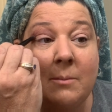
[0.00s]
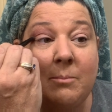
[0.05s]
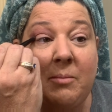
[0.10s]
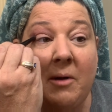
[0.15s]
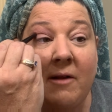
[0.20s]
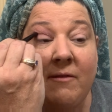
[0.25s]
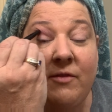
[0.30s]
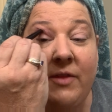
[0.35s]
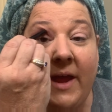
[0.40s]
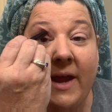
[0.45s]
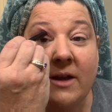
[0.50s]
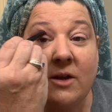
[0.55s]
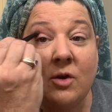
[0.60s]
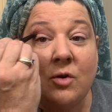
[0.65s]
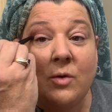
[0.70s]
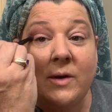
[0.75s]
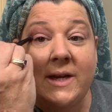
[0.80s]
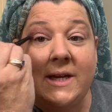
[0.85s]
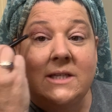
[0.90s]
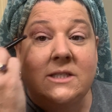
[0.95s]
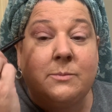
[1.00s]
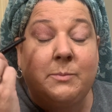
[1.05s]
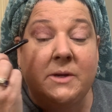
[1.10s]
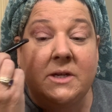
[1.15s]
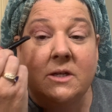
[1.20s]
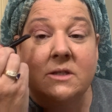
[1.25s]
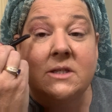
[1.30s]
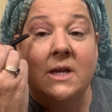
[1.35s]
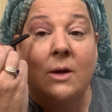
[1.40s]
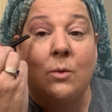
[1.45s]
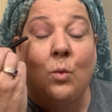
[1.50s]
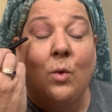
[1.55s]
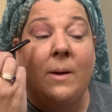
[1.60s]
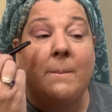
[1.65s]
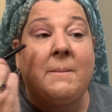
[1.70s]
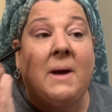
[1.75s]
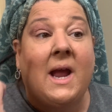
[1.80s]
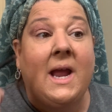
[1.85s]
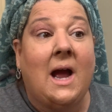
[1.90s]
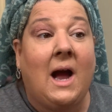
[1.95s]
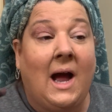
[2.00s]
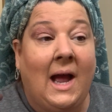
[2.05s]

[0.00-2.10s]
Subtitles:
above that crease because I want my